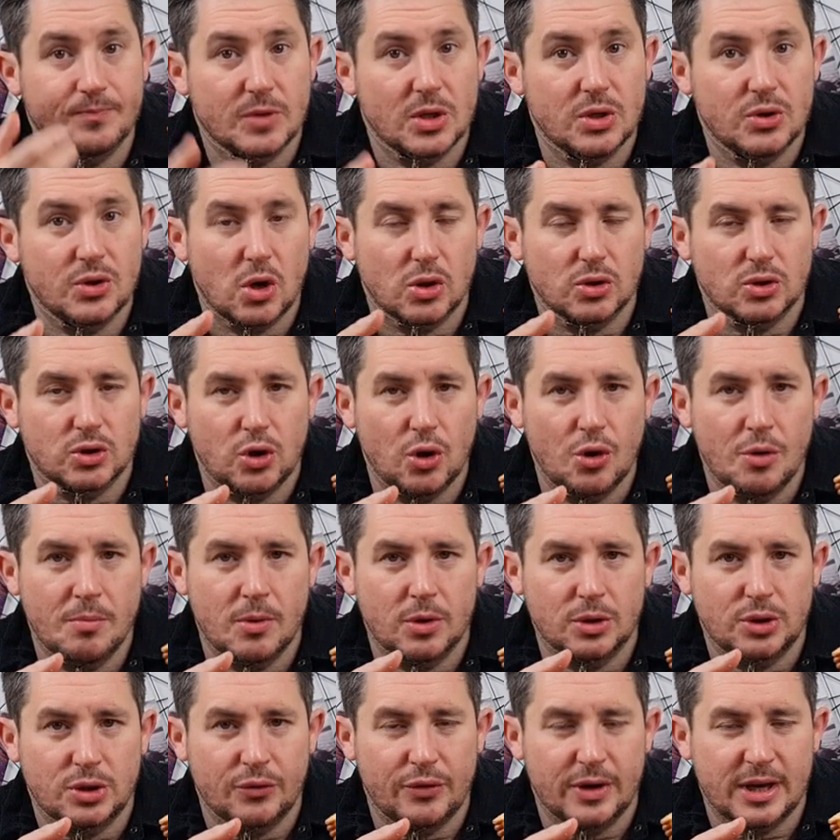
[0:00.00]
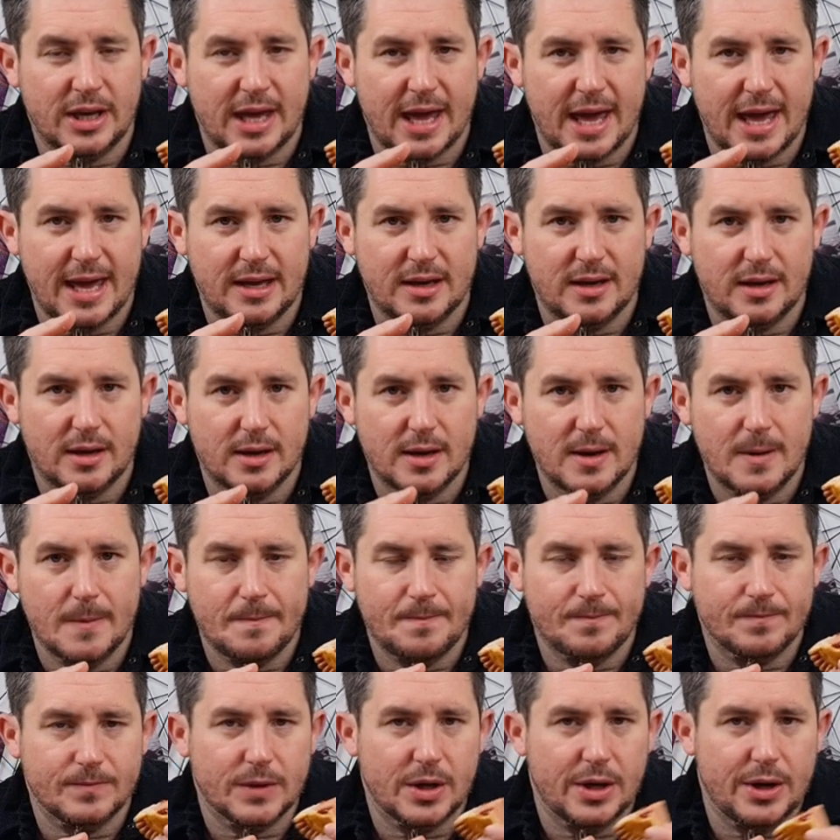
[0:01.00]
Not too much of a kick,
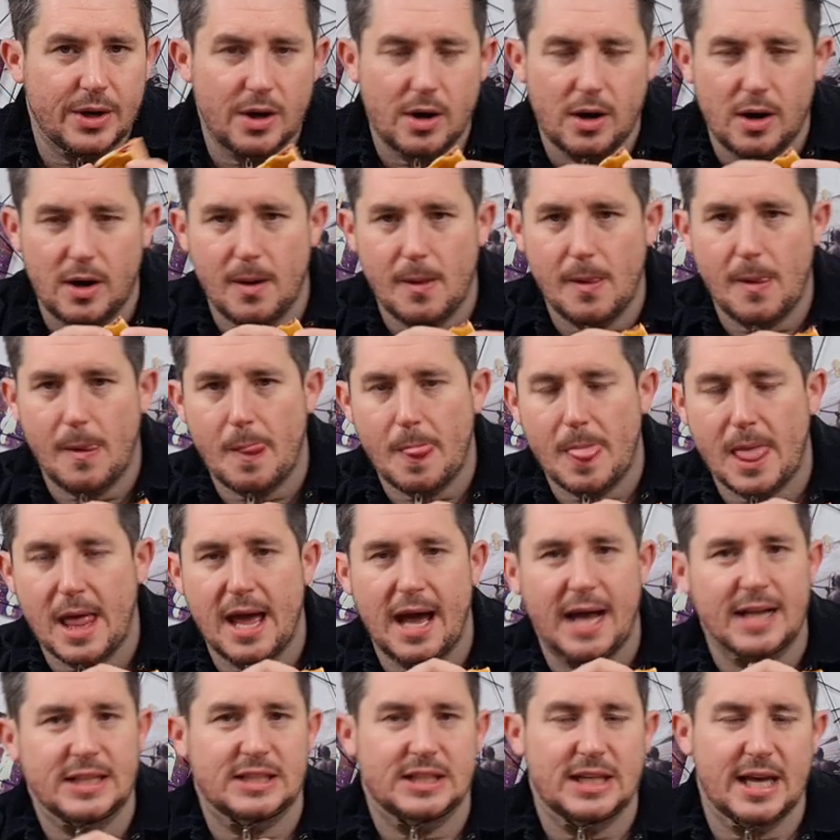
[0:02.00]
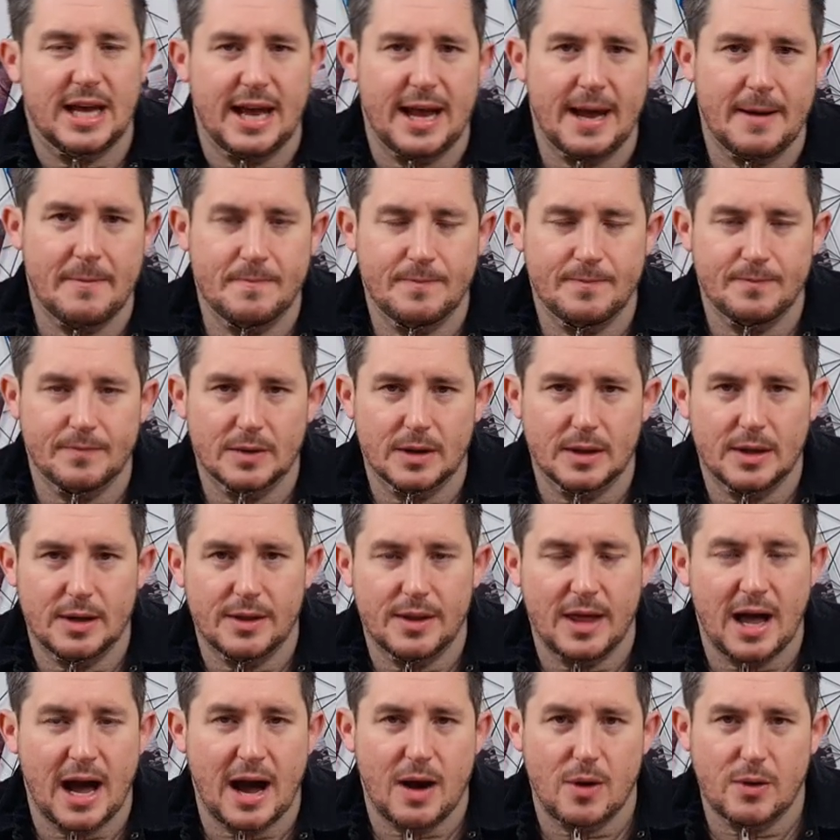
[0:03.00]
you know. I'd say
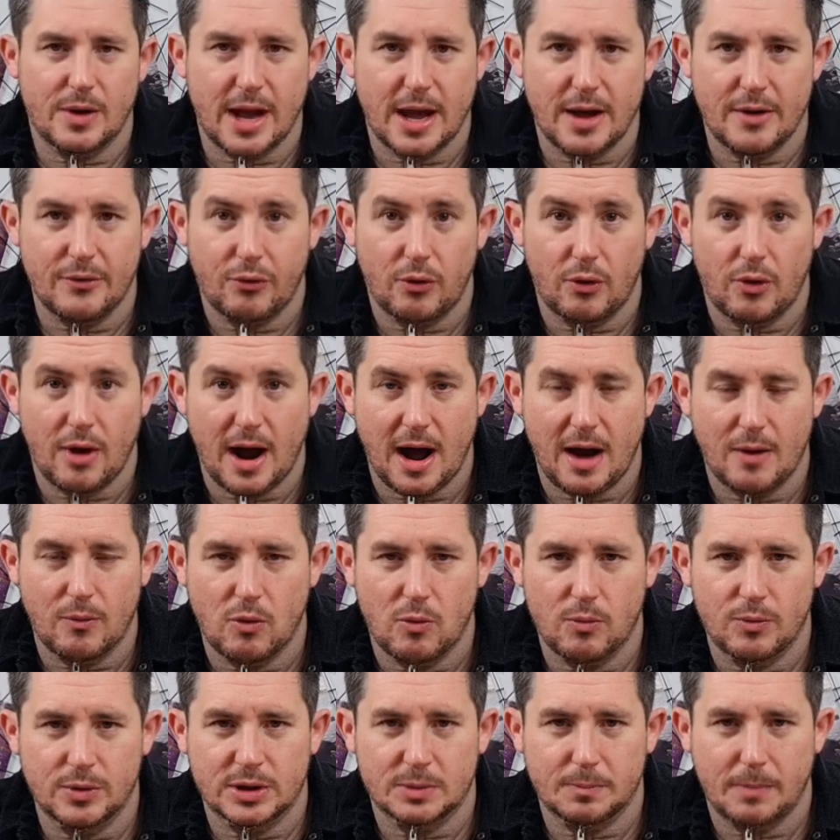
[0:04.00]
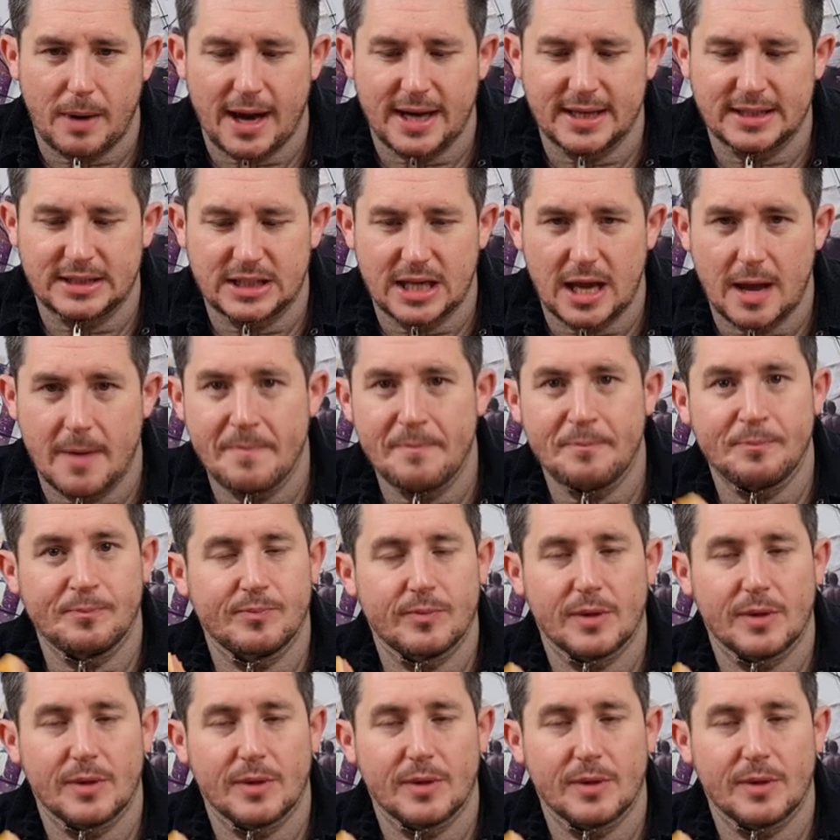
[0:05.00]
the Howgate and Farrar one was spicier.